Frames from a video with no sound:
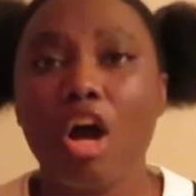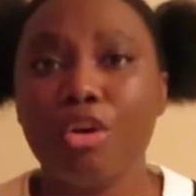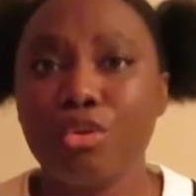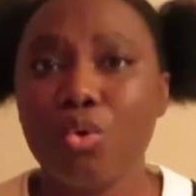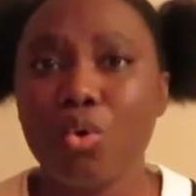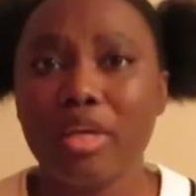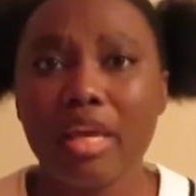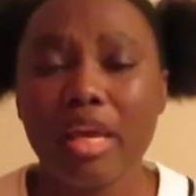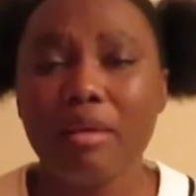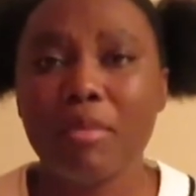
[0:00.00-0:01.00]
Are you
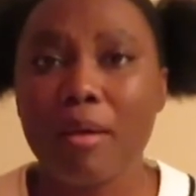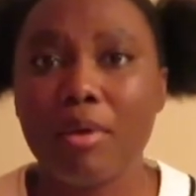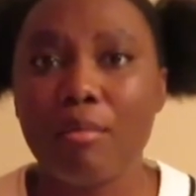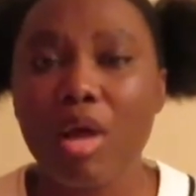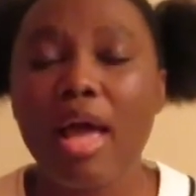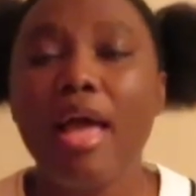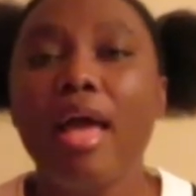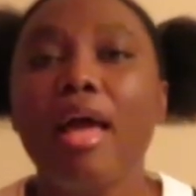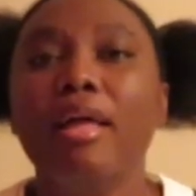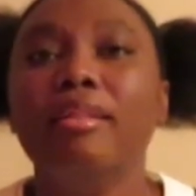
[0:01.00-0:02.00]
okay? Blah, blah, blah.
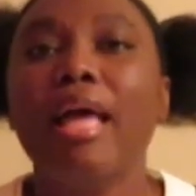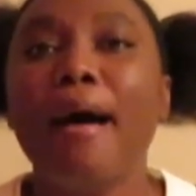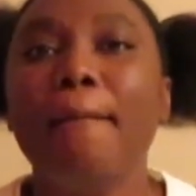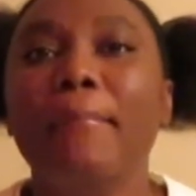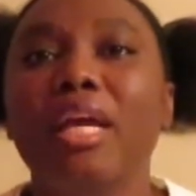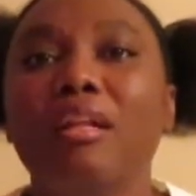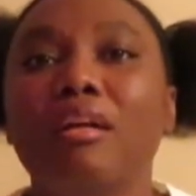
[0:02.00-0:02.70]
That young man